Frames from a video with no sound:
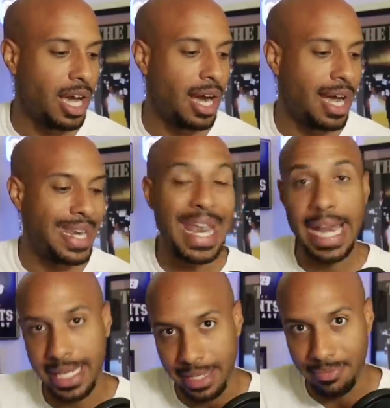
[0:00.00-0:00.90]

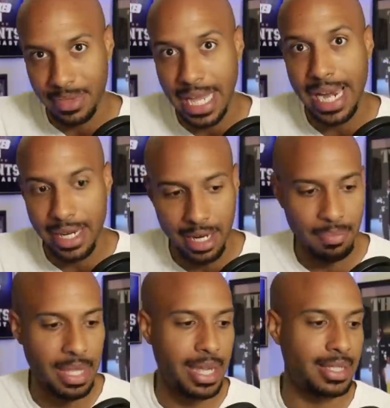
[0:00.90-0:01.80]
90
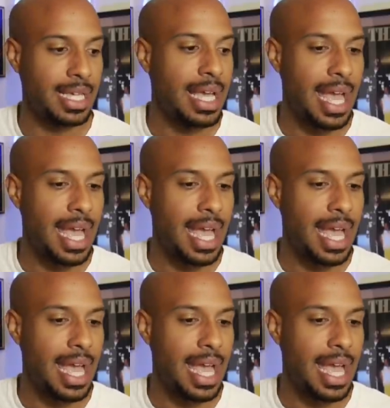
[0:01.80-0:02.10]
them things.